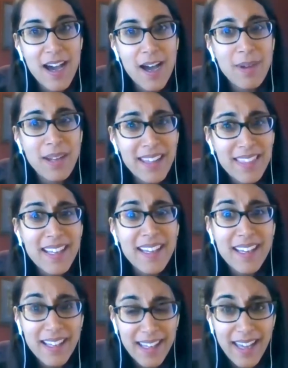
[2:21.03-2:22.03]
And I
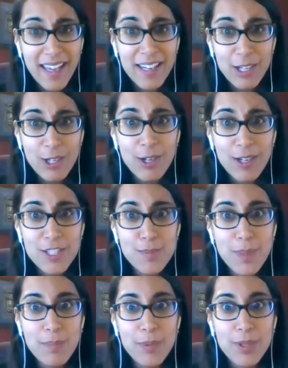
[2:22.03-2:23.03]
think can
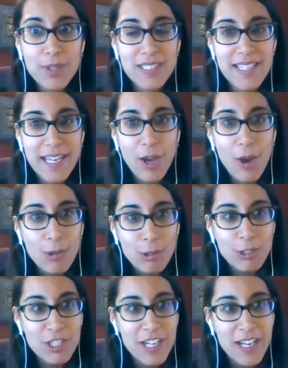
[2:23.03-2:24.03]
encourage people to take
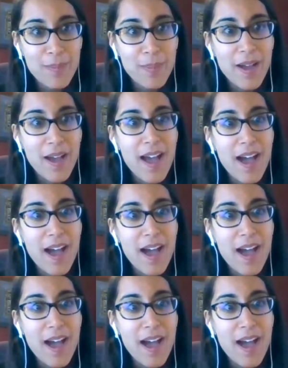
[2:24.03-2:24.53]
ownership